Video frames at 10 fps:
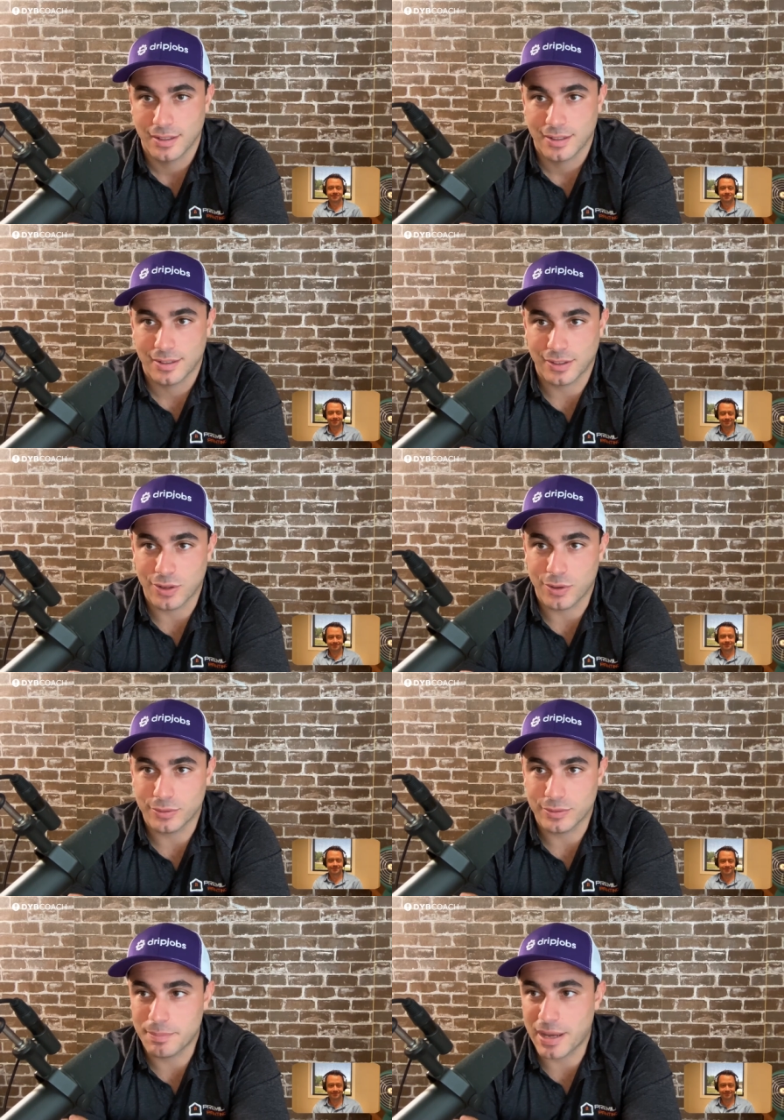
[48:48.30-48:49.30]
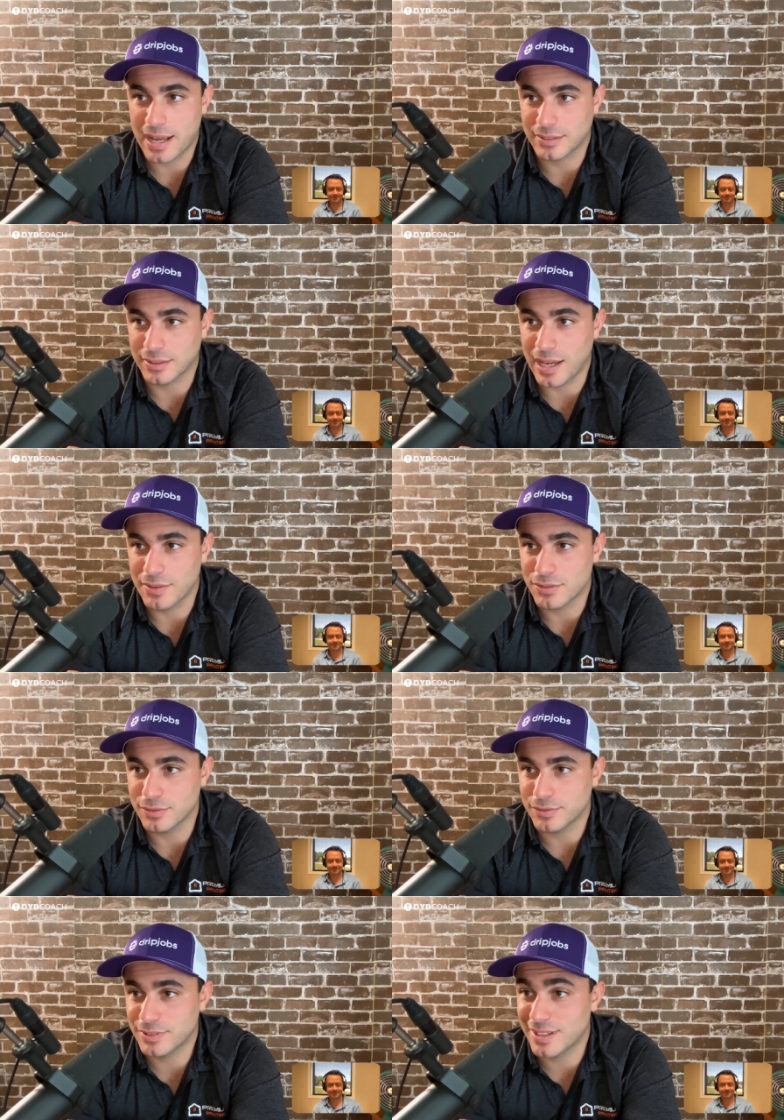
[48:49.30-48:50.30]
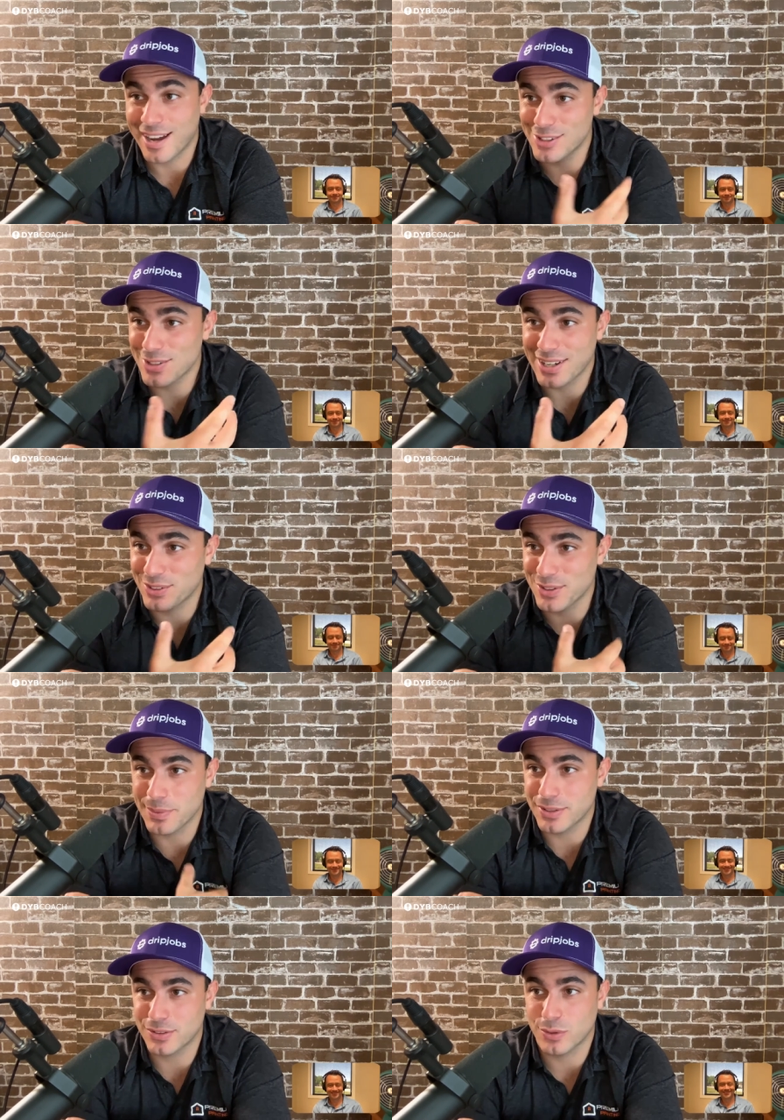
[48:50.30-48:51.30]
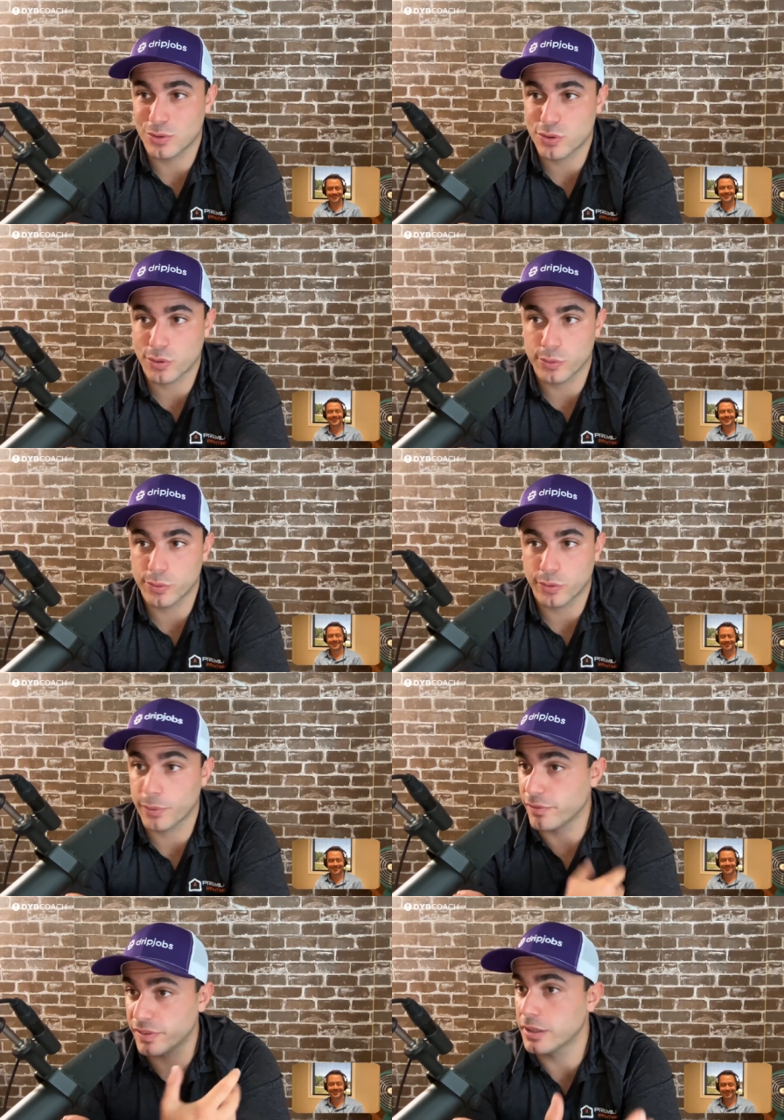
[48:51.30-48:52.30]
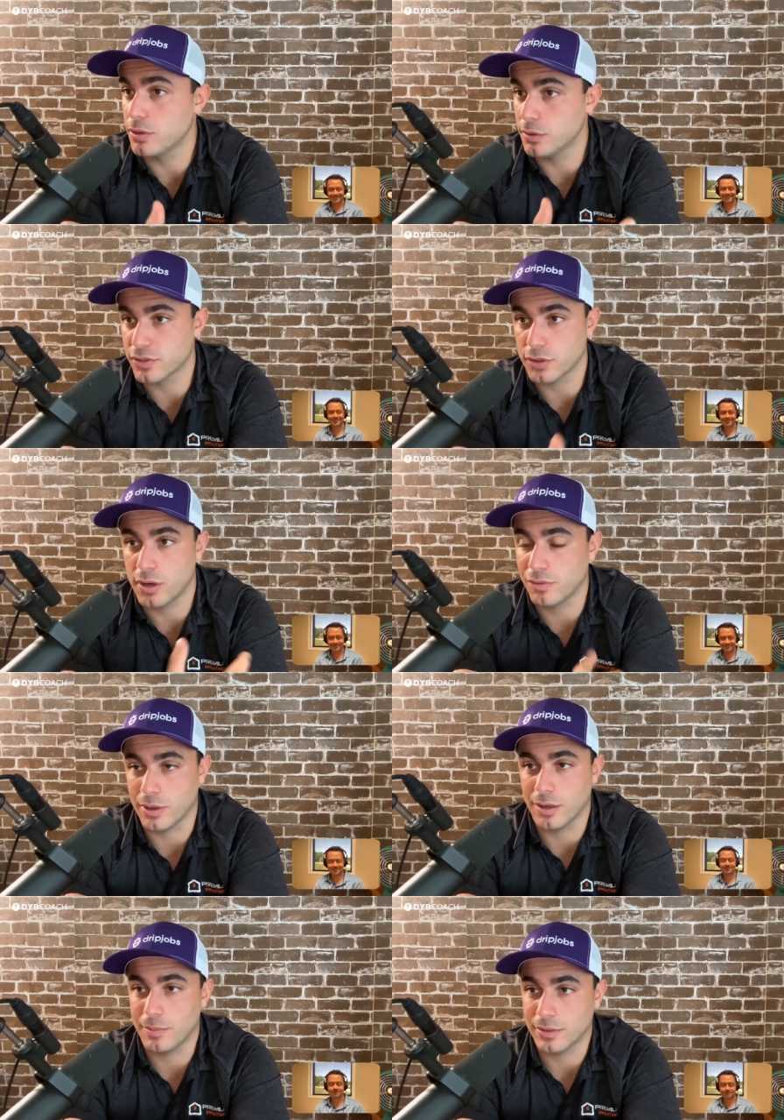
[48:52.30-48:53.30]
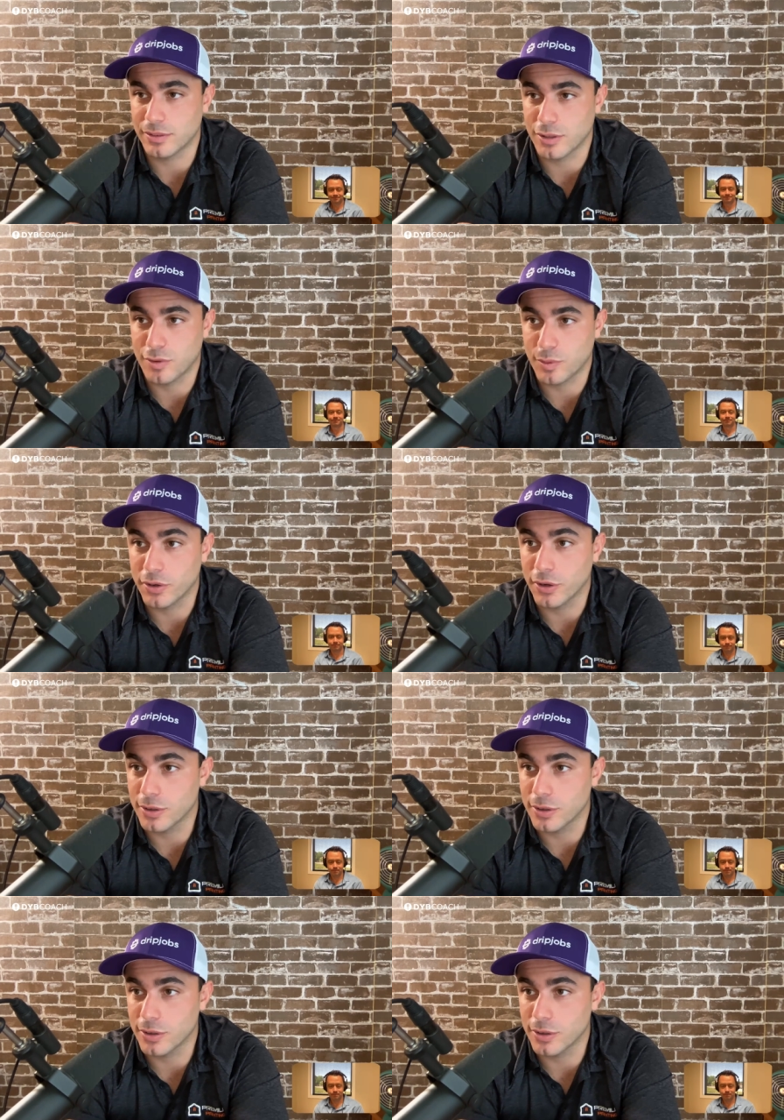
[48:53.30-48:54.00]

you know impact the lives of contractors and business owners through through the vehicle of software i'm a software mm-hmm.